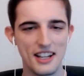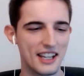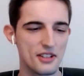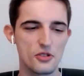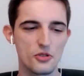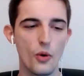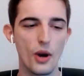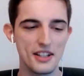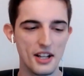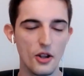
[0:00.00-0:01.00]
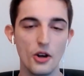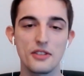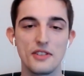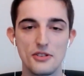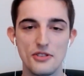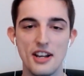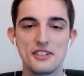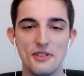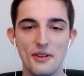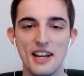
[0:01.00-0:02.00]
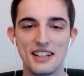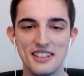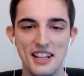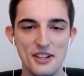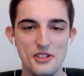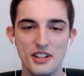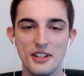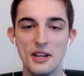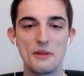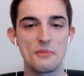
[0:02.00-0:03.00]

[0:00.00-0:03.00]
Like, it's quite a lot of interest around anti-aging.